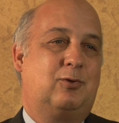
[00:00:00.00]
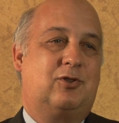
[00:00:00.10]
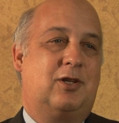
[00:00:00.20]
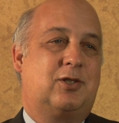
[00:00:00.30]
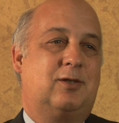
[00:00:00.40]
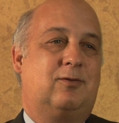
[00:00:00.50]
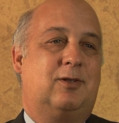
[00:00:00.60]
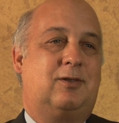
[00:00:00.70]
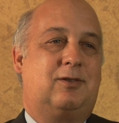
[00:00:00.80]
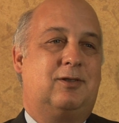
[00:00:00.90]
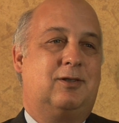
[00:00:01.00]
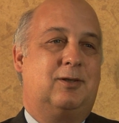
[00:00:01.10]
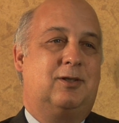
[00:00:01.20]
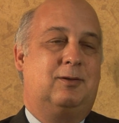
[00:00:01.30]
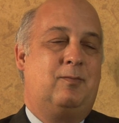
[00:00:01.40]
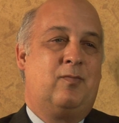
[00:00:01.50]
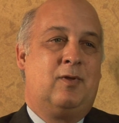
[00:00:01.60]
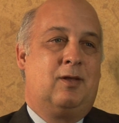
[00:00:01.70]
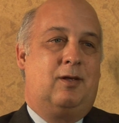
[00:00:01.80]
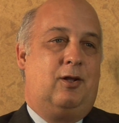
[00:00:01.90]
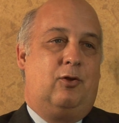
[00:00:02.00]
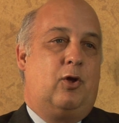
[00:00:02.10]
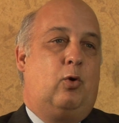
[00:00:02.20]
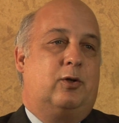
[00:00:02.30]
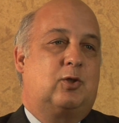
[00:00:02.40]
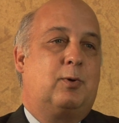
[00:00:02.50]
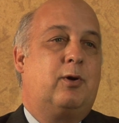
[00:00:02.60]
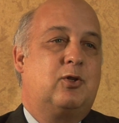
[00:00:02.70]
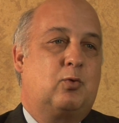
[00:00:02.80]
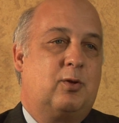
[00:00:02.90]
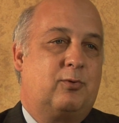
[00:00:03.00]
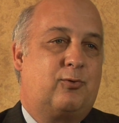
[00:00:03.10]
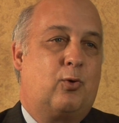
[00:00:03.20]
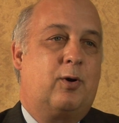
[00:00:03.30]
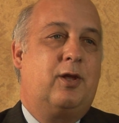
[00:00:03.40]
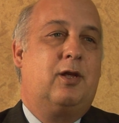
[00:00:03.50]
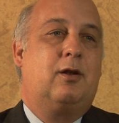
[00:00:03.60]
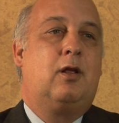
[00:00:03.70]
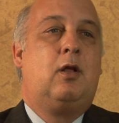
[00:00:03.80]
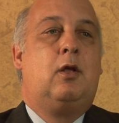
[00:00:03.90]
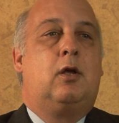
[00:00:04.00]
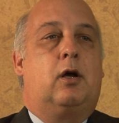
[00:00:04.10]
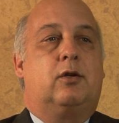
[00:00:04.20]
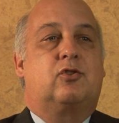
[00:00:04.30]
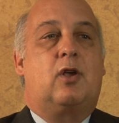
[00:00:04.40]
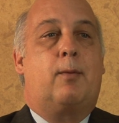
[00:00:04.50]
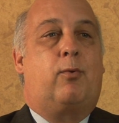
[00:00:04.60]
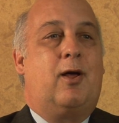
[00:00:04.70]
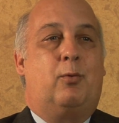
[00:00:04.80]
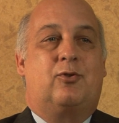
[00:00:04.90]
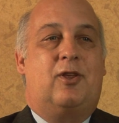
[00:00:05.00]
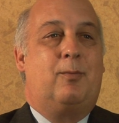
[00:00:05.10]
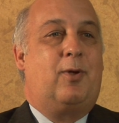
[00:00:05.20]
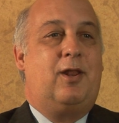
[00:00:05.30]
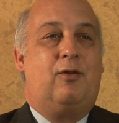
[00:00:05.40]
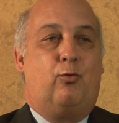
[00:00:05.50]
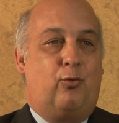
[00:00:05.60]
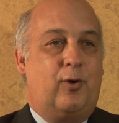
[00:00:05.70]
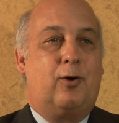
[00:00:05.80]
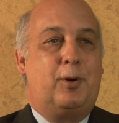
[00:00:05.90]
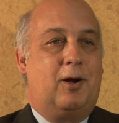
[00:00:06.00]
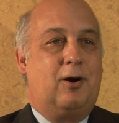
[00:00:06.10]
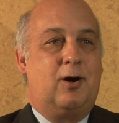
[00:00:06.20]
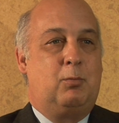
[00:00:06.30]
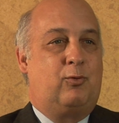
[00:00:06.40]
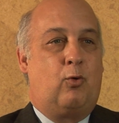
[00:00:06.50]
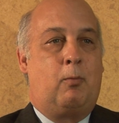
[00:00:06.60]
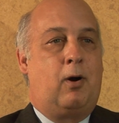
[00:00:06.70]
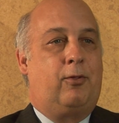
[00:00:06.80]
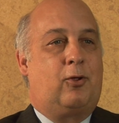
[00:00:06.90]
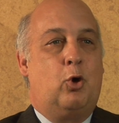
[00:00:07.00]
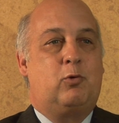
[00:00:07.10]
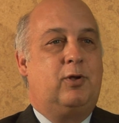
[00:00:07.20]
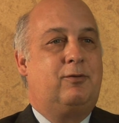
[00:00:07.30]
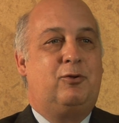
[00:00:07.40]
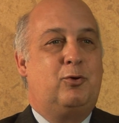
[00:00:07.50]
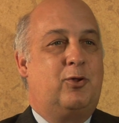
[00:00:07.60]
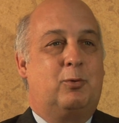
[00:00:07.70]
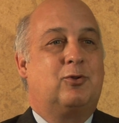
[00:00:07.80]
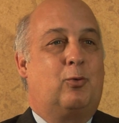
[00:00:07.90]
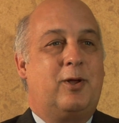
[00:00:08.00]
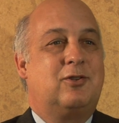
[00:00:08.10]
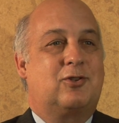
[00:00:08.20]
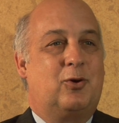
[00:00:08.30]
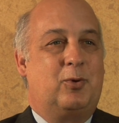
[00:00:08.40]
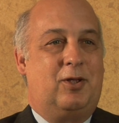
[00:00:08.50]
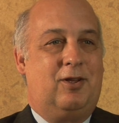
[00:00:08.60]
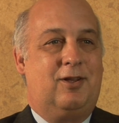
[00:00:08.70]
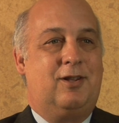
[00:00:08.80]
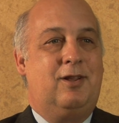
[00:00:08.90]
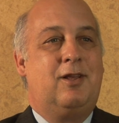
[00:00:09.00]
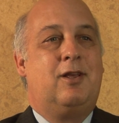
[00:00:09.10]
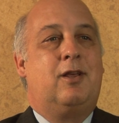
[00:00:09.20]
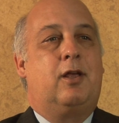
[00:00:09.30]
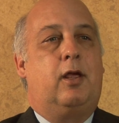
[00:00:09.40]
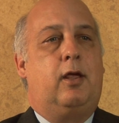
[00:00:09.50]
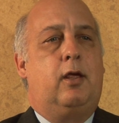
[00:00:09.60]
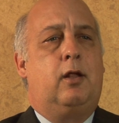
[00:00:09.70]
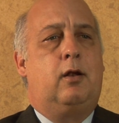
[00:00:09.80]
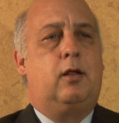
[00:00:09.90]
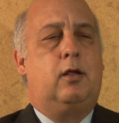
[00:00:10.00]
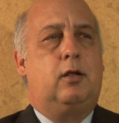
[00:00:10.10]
sense of it, no experience with it beforehand. Scott Brown was campaigning very hard before Martha Coakley even knew there was a race going on. And